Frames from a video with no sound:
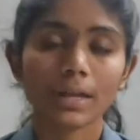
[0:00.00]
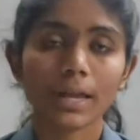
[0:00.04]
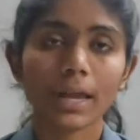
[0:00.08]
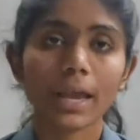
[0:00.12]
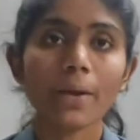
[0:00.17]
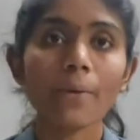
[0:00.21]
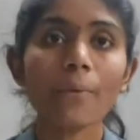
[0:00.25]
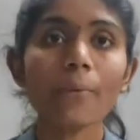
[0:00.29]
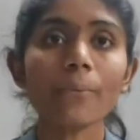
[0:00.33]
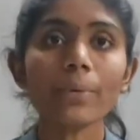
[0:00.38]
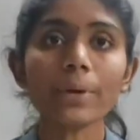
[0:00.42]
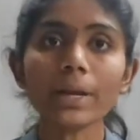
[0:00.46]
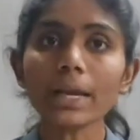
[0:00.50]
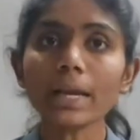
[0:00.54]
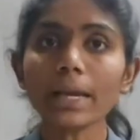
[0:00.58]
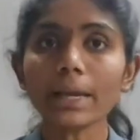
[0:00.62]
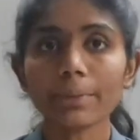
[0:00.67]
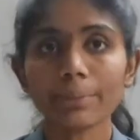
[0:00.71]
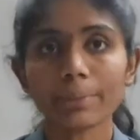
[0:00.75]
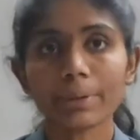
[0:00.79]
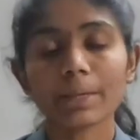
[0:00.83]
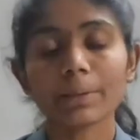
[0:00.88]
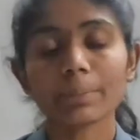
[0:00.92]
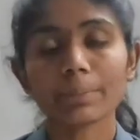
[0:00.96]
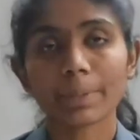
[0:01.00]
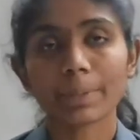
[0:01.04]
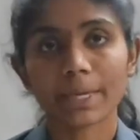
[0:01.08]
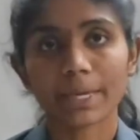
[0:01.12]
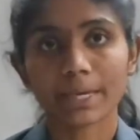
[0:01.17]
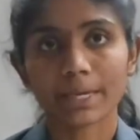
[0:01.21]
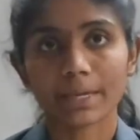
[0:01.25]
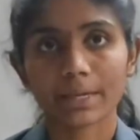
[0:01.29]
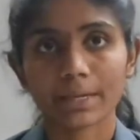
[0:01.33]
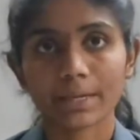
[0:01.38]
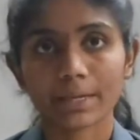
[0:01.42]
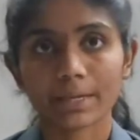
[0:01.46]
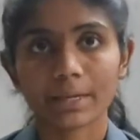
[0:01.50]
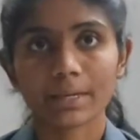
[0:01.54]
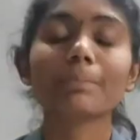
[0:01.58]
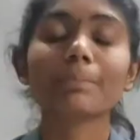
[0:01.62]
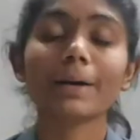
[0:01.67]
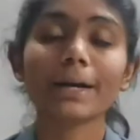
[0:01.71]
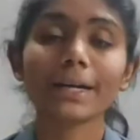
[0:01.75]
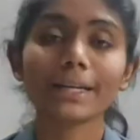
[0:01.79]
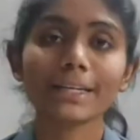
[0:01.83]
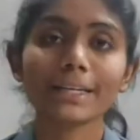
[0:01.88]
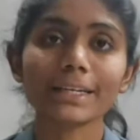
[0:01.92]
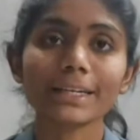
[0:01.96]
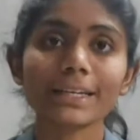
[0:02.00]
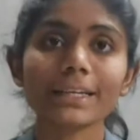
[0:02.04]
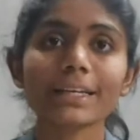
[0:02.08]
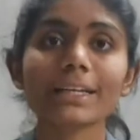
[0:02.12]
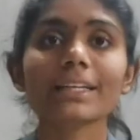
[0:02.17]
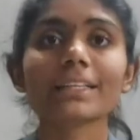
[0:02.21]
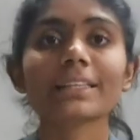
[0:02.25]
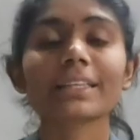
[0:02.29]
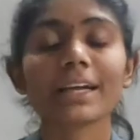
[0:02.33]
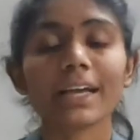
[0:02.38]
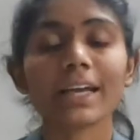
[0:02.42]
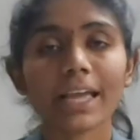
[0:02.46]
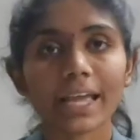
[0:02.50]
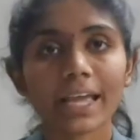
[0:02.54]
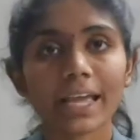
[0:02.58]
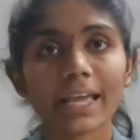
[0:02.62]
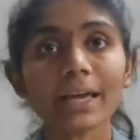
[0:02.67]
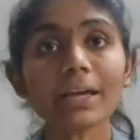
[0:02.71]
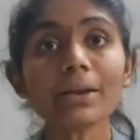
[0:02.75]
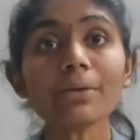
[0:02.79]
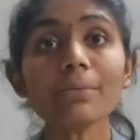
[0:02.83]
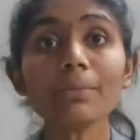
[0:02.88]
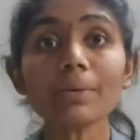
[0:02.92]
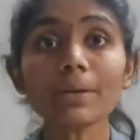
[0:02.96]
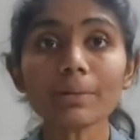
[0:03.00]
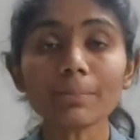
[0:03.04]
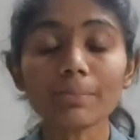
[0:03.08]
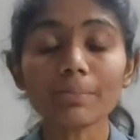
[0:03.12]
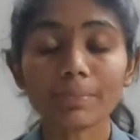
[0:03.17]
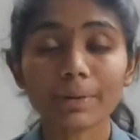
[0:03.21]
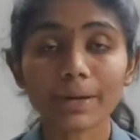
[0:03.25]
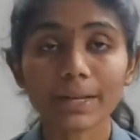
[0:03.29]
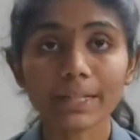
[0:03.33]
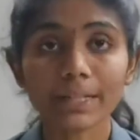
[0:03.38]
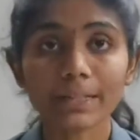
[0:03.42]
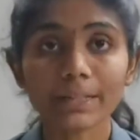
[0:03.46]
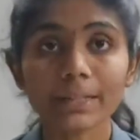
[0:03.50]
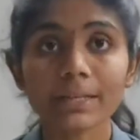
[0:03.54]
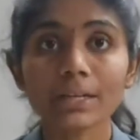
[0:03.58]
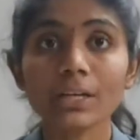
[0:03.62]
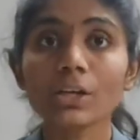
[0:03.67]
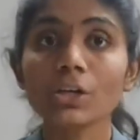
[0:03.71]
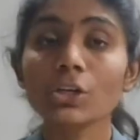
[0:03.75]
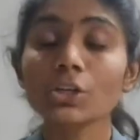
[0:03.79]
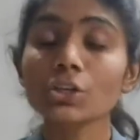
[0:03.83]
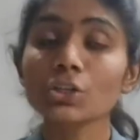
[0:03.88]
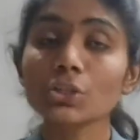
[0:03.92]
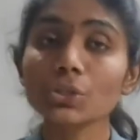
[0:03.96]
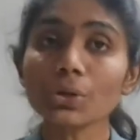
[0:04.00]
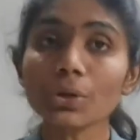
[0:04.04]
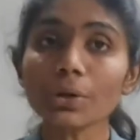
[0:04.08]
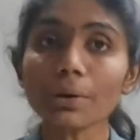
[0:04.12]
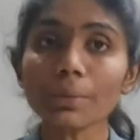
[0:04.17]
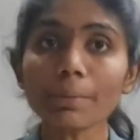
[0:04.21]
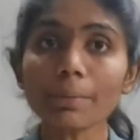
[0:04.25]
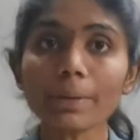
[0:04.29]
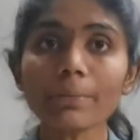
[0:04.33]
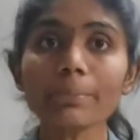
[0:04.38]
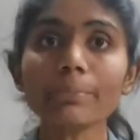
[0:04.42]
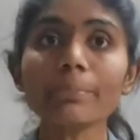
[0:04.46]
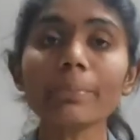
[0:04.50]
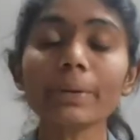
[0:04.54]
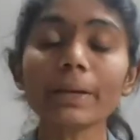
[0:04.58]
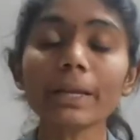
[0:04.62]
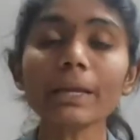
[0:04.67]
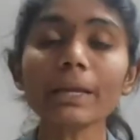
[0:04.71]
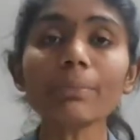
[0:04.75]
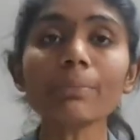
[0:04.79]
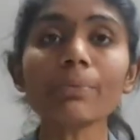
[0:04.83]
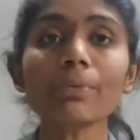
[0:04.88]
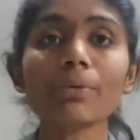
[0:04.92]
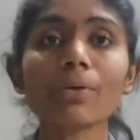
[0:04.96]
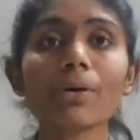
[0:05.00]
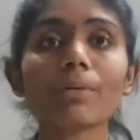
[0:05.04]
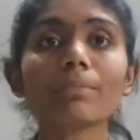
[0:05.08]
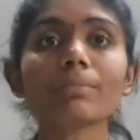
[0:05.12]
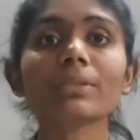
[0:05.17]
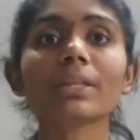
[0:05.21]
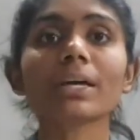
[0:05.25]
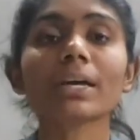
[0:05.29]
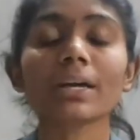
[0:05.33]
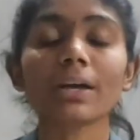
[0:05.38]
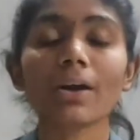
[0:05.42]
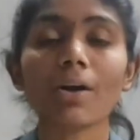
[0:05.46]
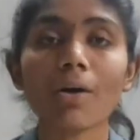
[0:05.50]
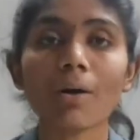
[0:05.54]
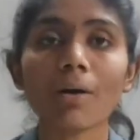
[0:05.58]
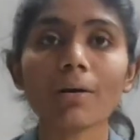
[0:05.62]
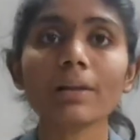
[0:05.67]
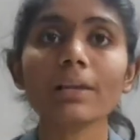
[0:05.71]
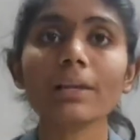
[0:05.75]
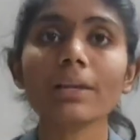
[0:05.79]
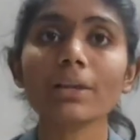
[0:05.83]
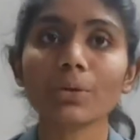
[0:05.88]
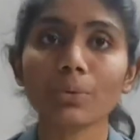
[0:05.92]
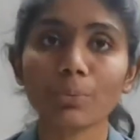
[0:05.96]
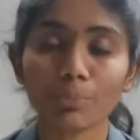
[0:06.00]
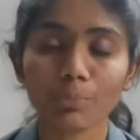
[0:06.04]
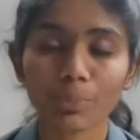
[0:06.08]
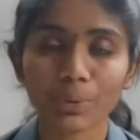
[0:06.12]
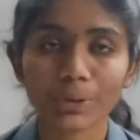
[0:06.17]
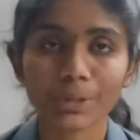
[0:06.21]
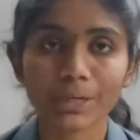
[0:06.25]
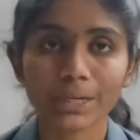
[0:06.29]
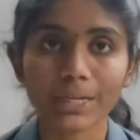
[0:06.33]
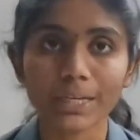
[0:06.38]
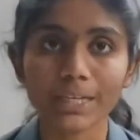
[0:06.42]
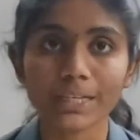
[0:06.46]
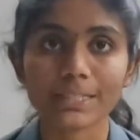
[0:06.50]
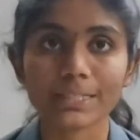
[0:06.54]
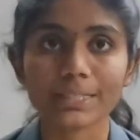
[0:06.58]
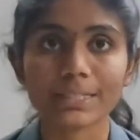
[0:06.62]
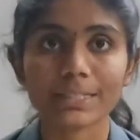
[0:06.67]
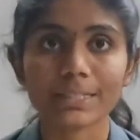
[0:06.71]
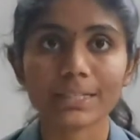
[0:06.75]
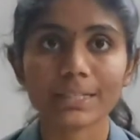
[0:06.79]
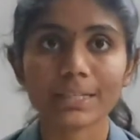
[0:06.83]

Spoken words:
every living being, but the air we breathe should be free from all impurities.